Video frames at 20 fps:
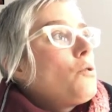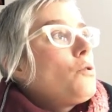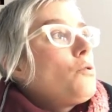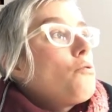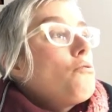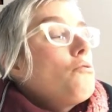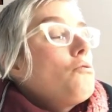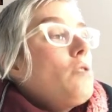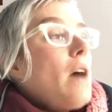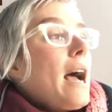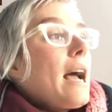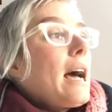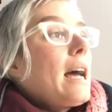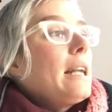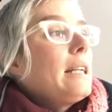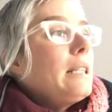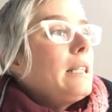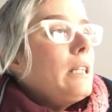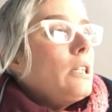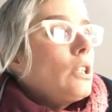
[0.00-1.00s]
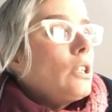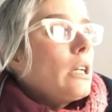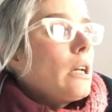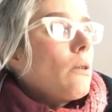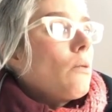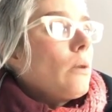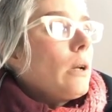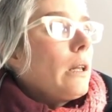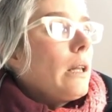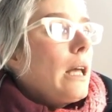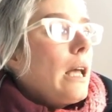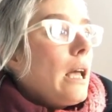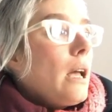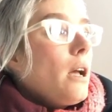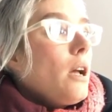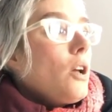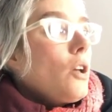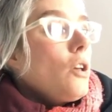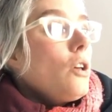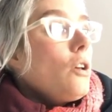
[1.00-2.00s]
through that kind of teaching, it really,
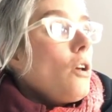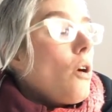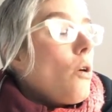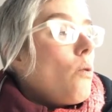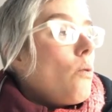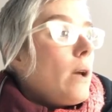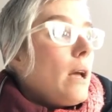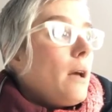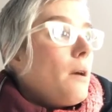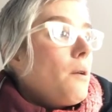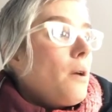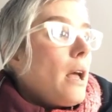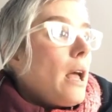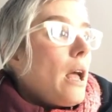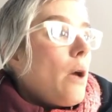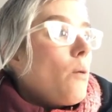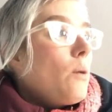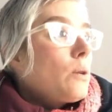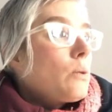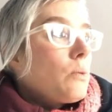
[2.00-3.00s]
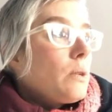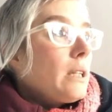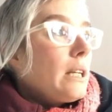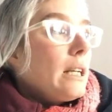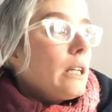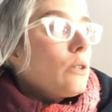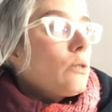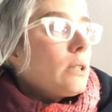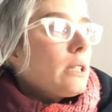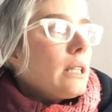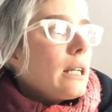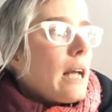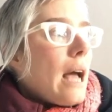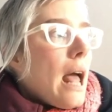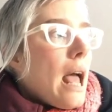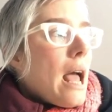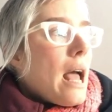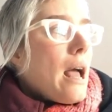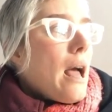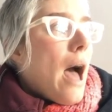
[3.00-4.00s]
it was really interesting.
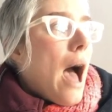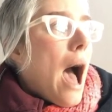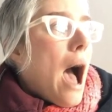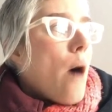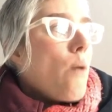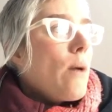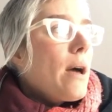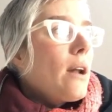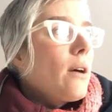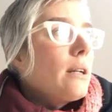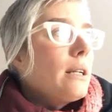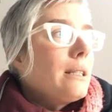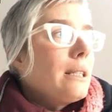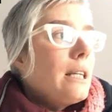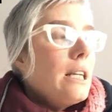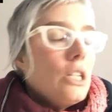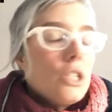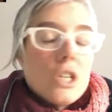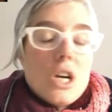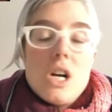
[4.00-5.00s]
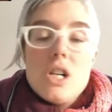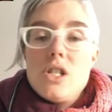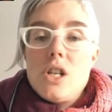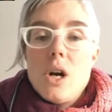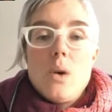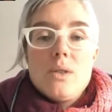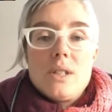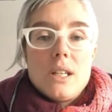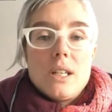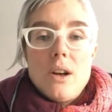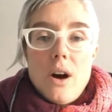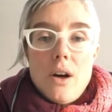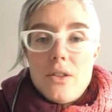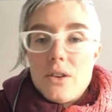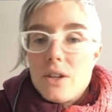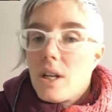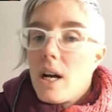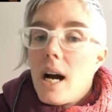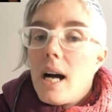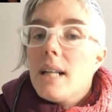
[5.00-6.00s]
I went on to teach adults in
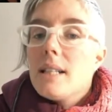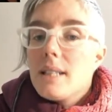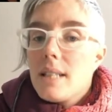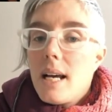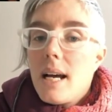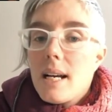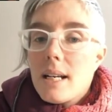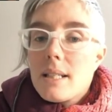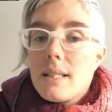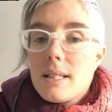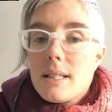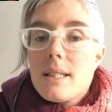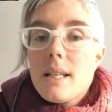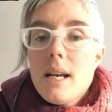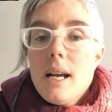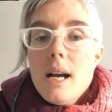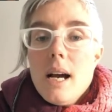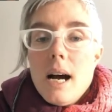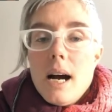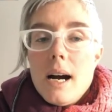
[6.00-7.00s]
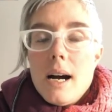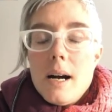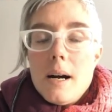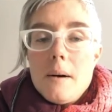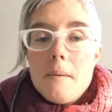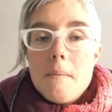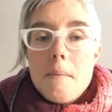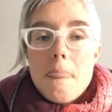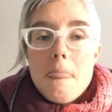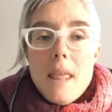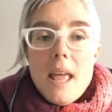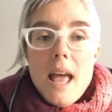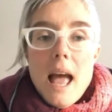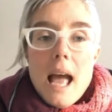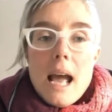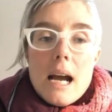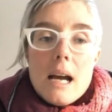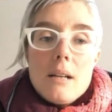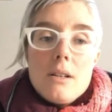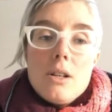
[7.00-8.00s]
other contexts, and
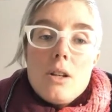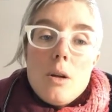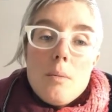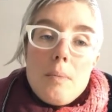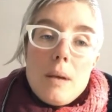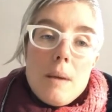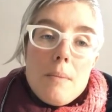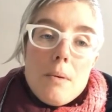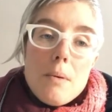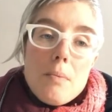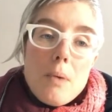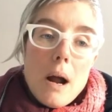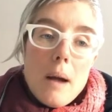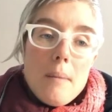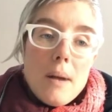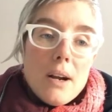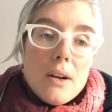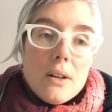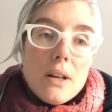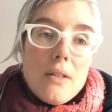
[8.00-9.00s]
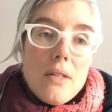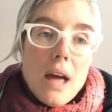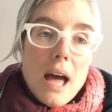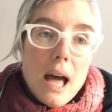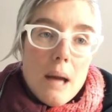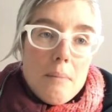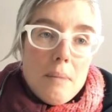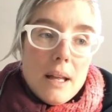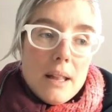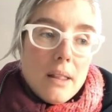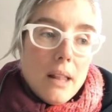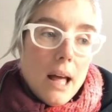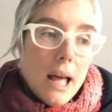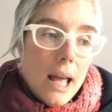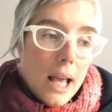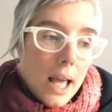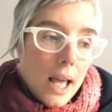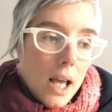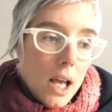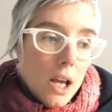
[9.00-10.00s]
people primarily that had been
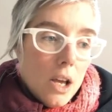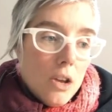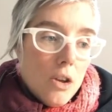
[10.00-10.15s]
like